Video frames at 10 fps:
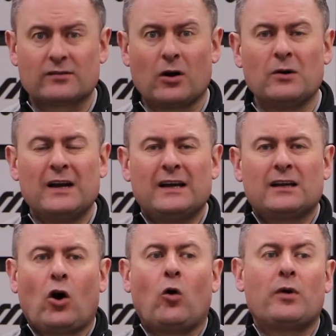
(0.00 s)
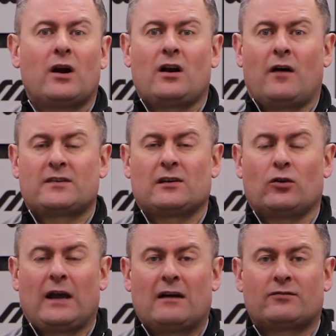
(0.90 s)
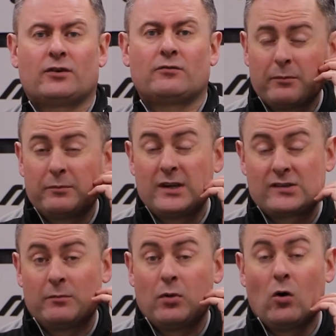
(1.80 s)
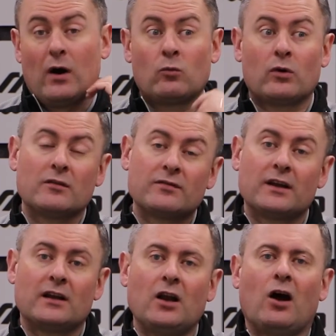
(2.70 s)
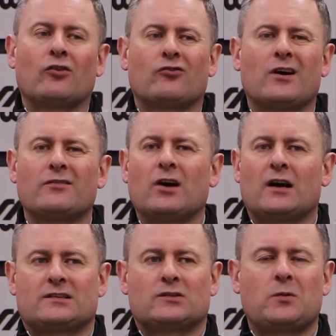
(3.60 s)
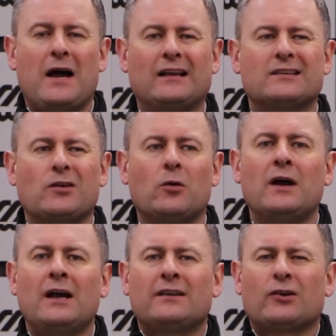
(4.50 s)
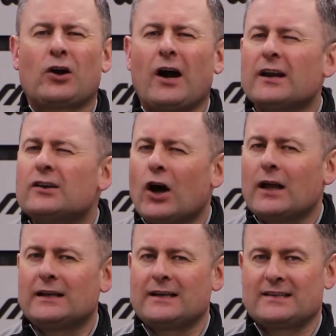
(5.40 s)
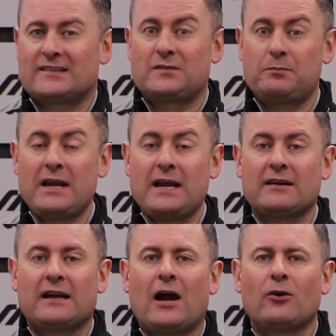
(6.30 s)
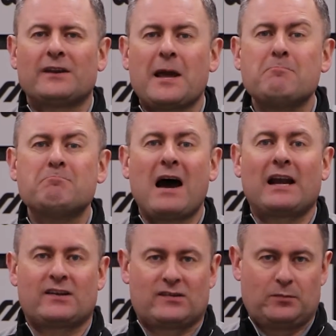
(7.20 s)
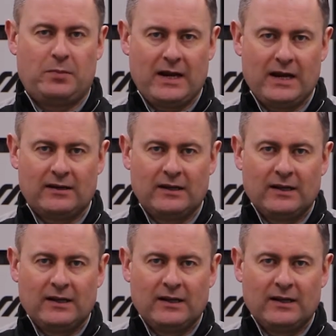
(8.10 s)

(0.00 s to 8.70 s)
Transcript: So Cobra obviously look after DeChambeau and one of the long drive guys as well. So they're kind of dialed into speed and how do they manage speed.